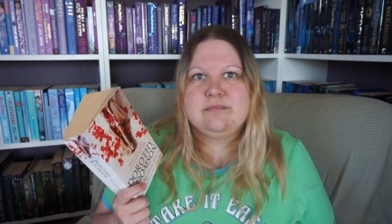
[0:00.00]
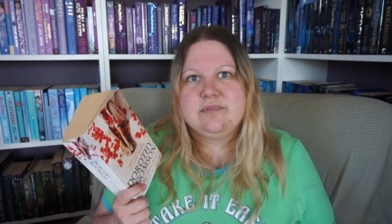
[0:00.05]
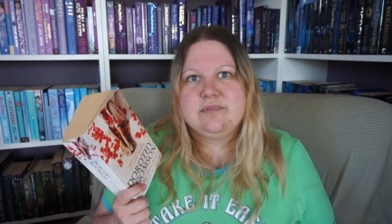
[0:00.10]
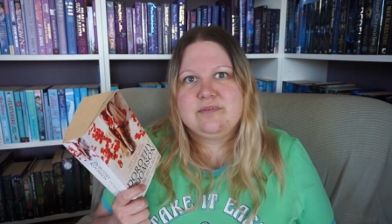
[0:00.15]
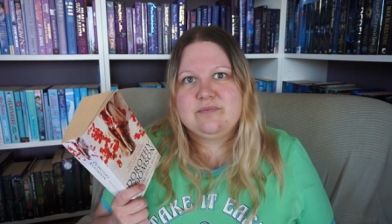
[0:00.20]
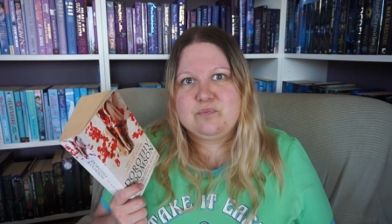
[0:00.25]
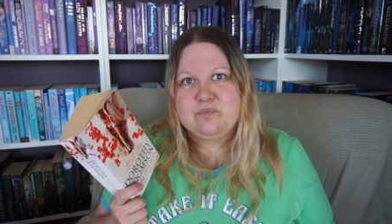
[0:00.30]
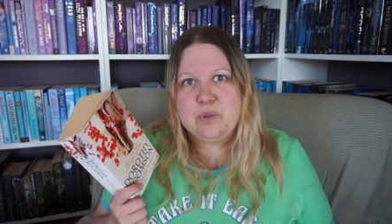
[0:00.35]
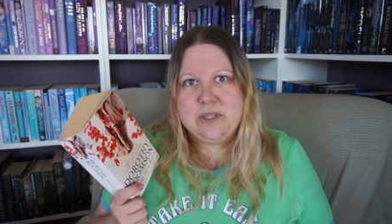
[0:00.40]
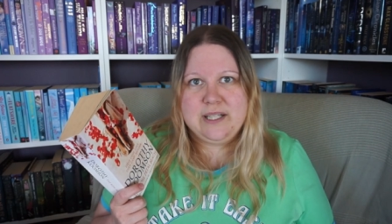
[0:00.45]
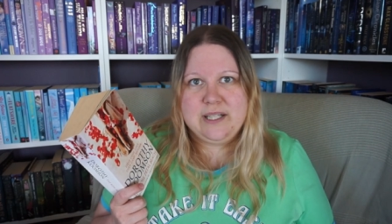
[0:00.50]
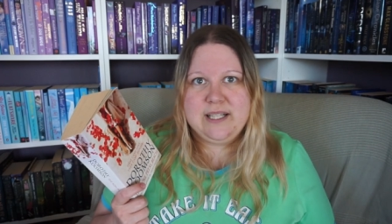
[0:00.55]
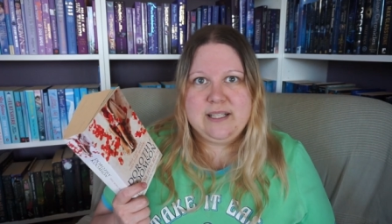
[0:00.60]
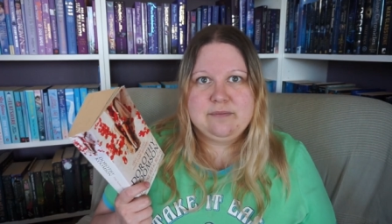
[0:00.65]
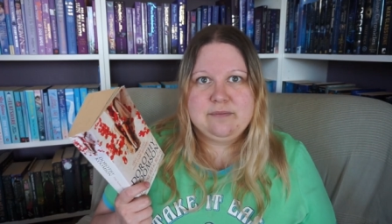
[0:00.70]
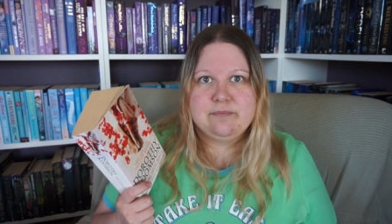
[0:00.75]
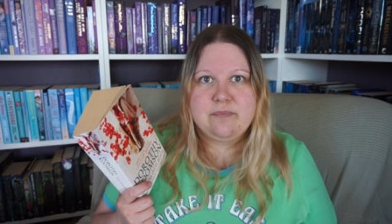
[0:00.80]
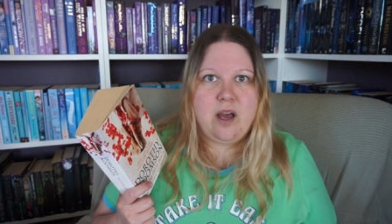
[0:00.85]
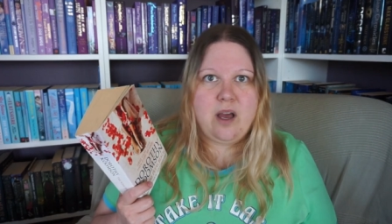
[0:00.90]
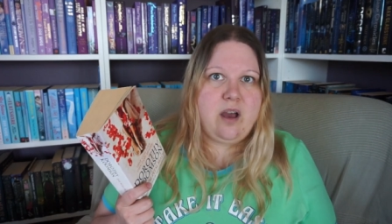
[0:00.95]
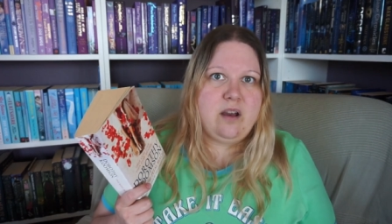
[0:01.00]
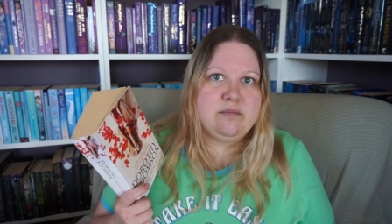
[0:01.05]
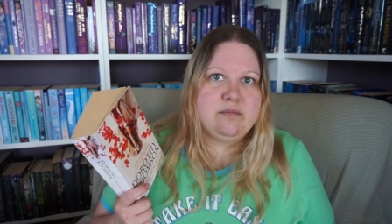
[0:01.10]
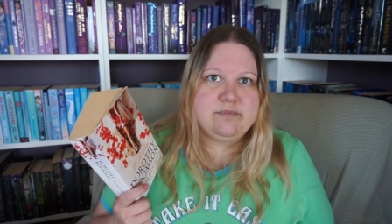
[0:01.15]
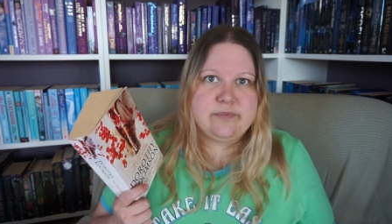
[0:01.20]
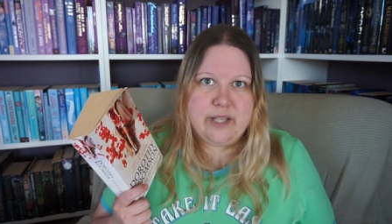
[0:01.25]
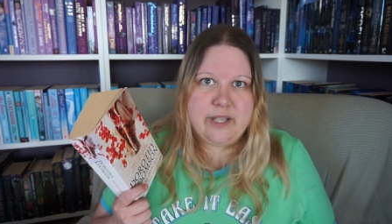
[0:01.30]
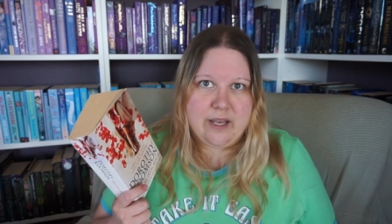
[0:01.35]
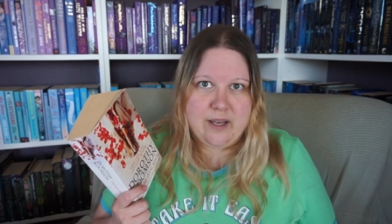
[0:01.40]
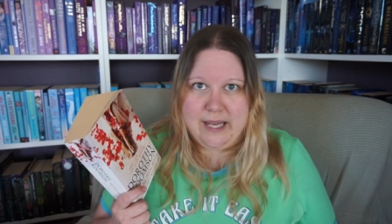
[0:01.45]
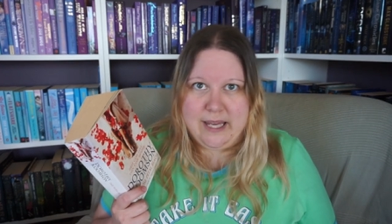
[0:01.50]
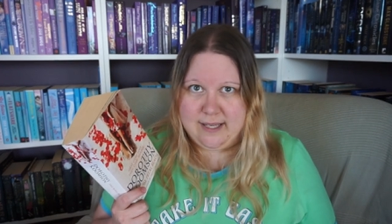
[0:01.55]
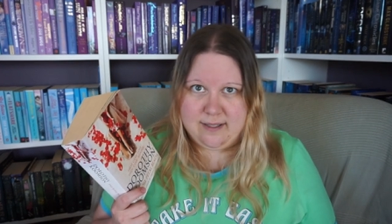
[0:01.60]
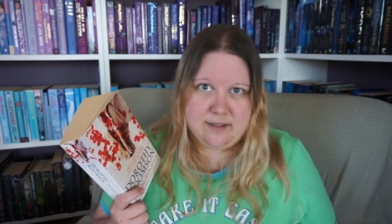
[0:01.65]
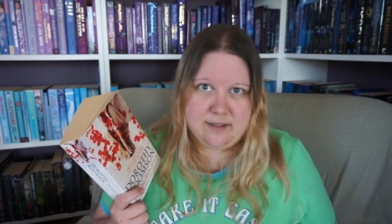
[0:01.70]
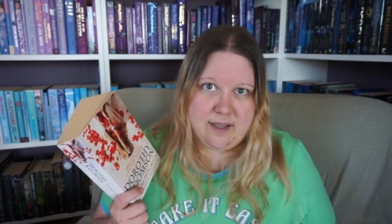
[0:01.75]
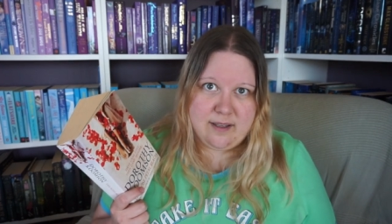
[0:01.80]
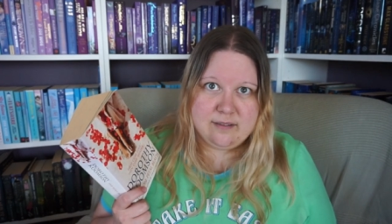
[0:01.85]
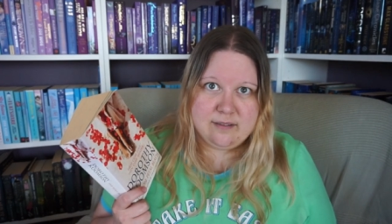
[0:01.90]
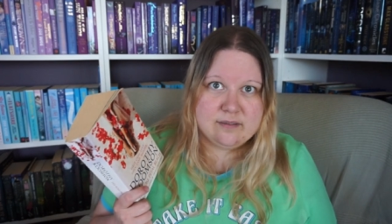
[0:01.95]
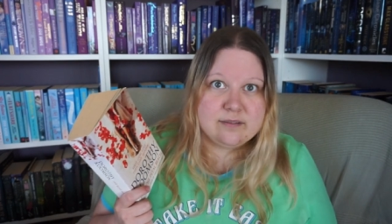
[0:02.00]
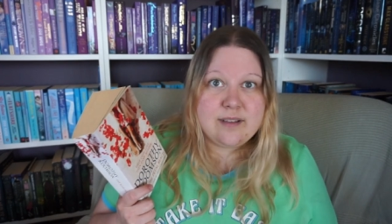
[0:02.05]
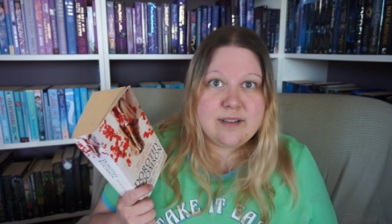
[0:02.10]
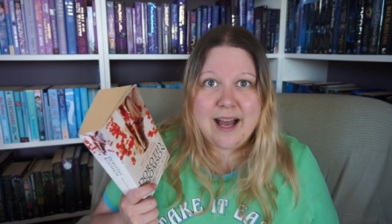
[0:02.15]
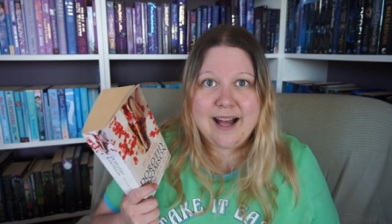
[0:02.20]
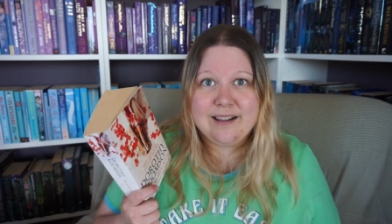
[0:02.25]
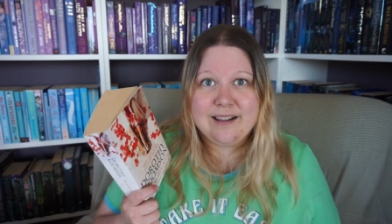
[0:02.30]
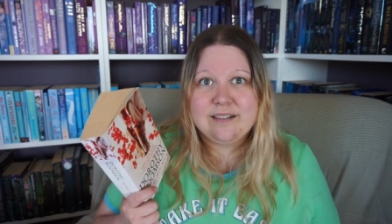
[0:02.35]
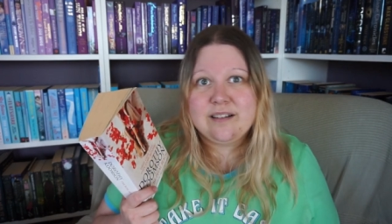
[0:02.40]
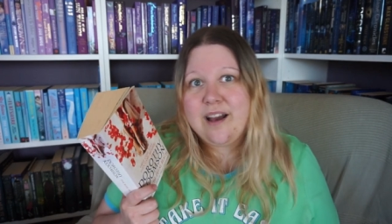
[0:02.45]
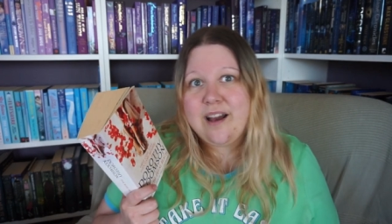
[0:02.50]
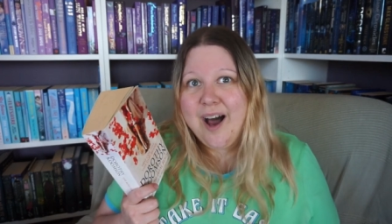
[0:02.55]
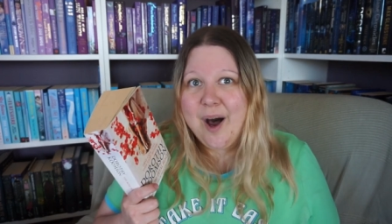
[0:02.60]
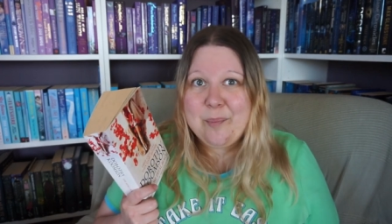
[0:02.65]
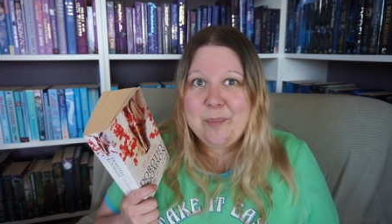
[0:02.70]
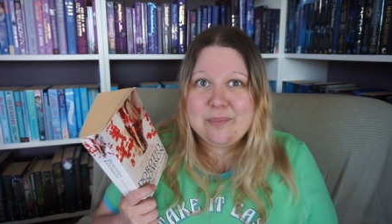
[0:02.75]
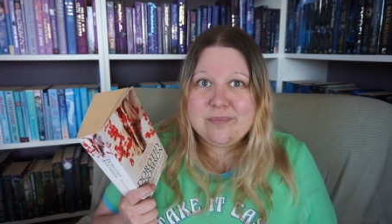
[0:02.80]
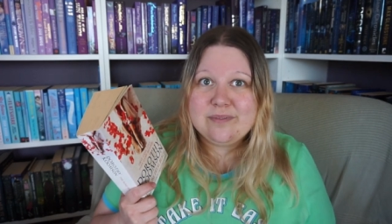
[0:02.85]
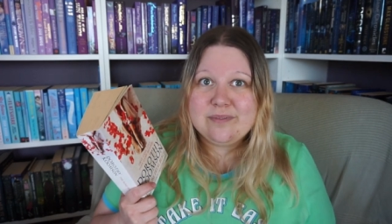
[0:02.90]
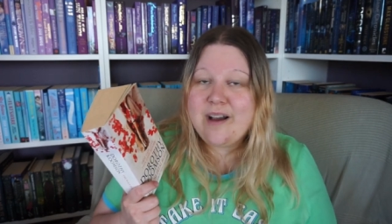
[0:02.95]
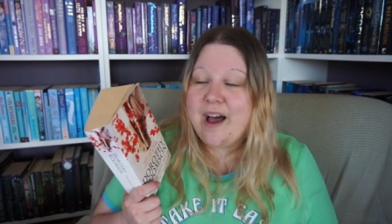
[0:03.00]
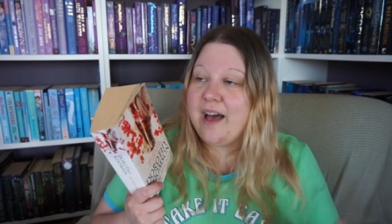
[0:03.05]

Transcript: really? Okay then, I'll come.